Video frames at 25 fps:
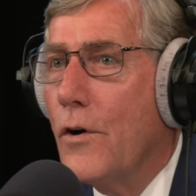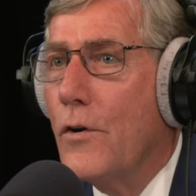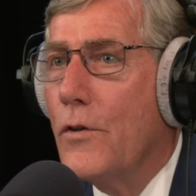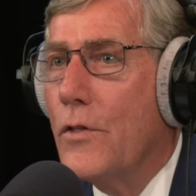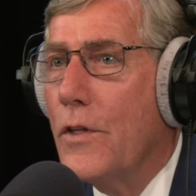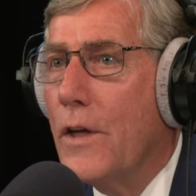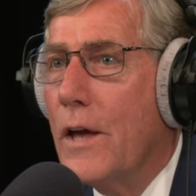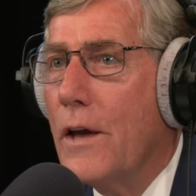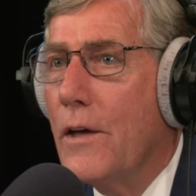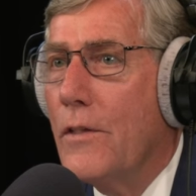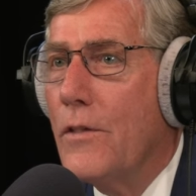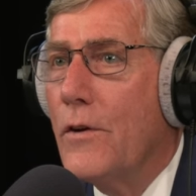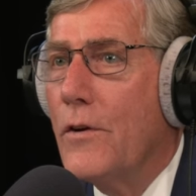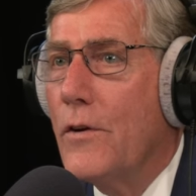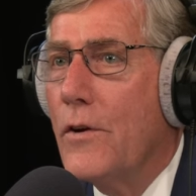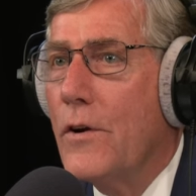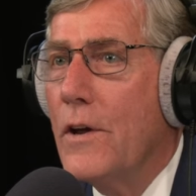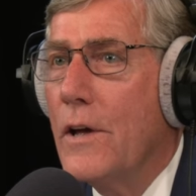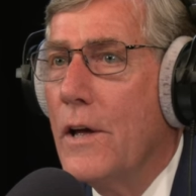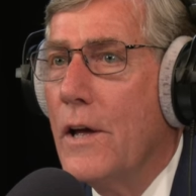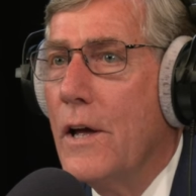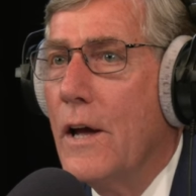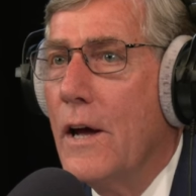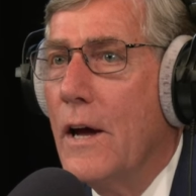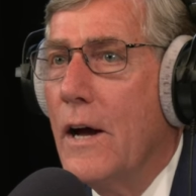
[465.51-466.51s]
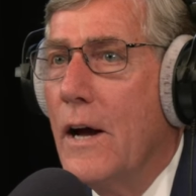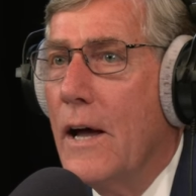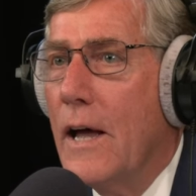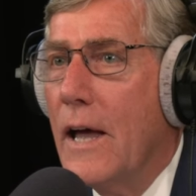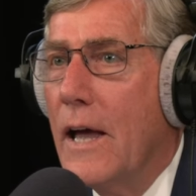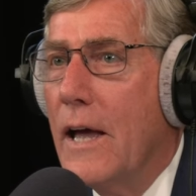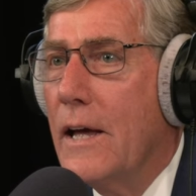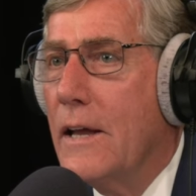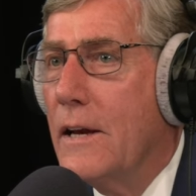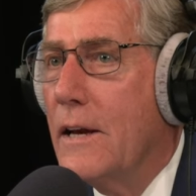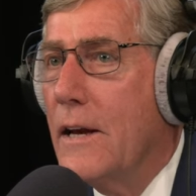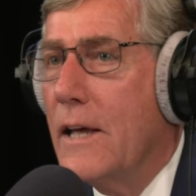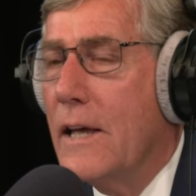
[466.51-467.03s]
or the other,
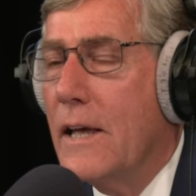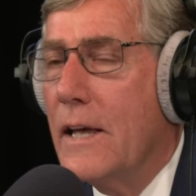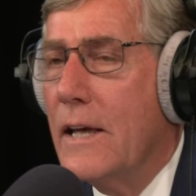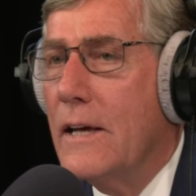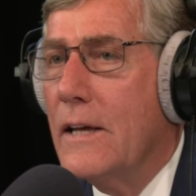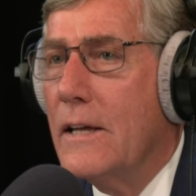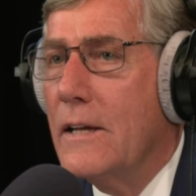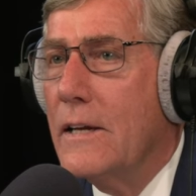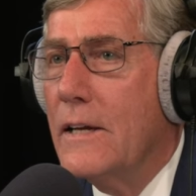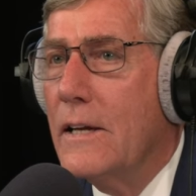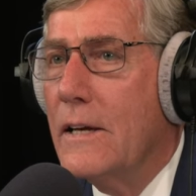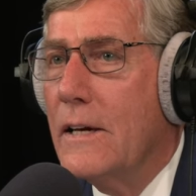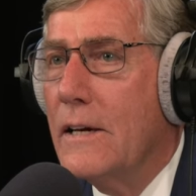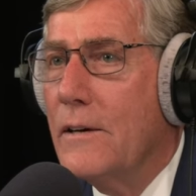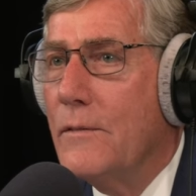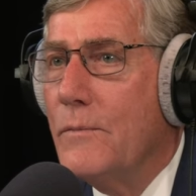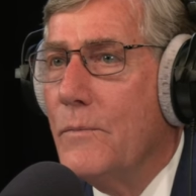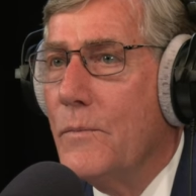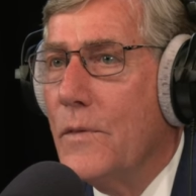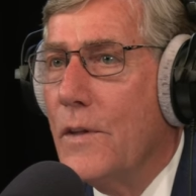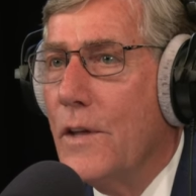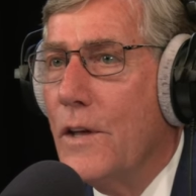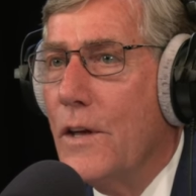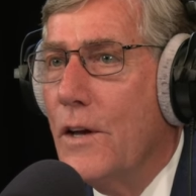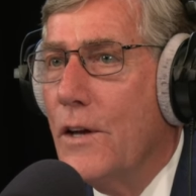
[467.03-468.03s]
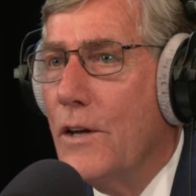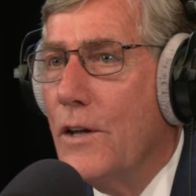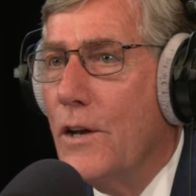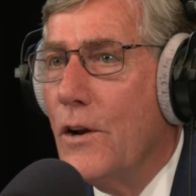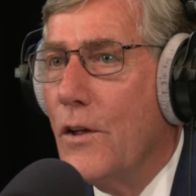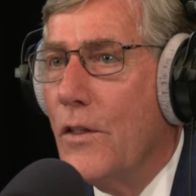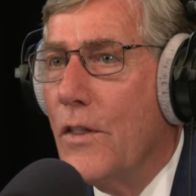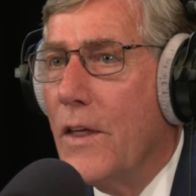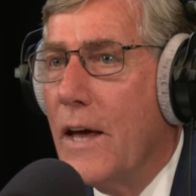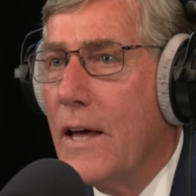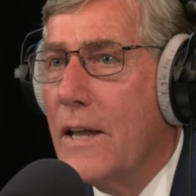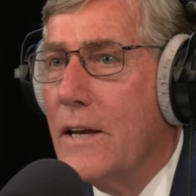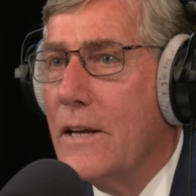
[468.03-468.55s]
and and um, you know
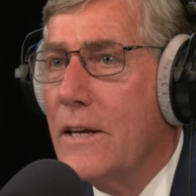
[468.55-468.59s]
yeah.